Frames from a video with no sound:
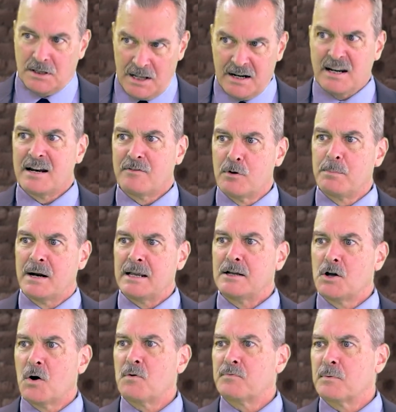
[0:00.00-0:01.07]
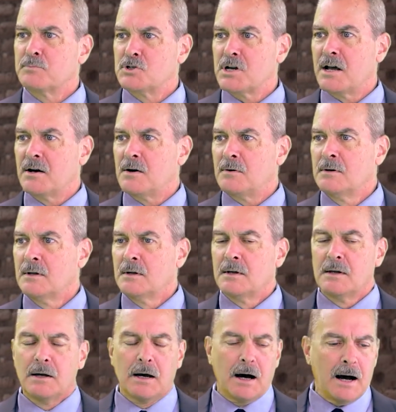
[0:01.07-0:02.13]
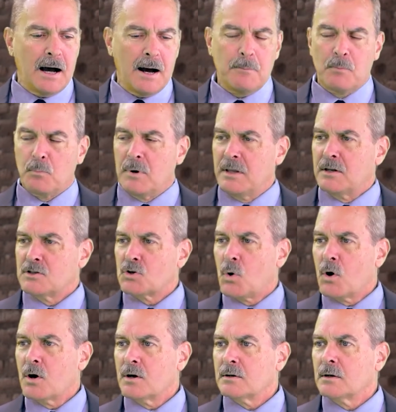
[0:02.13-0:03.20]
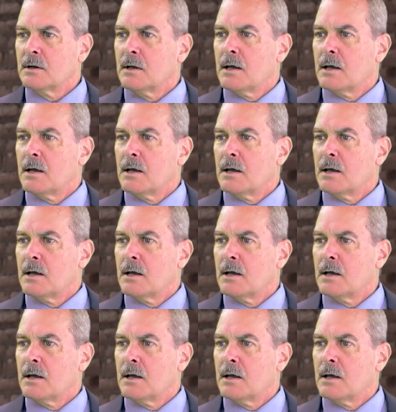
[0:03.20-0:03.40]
letting everybody go from jail in this court,